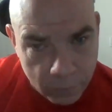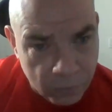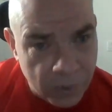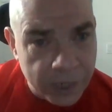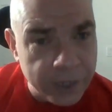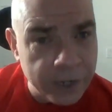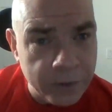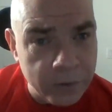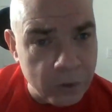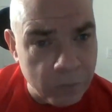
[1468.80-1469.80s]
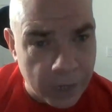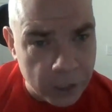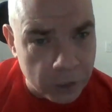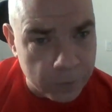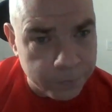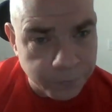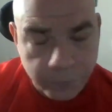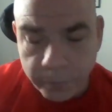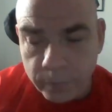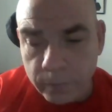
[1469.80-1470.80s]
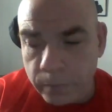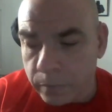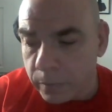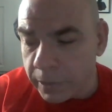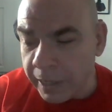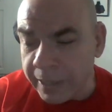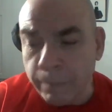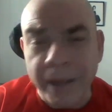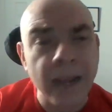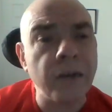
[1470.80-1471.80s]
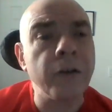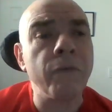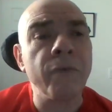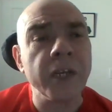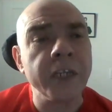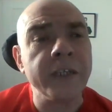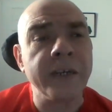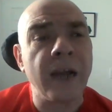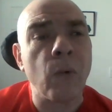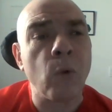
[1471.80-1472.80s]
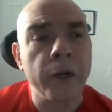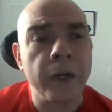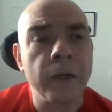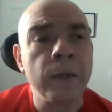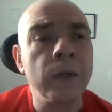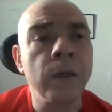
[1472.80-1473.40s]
really didn't do much. And the band really did not want to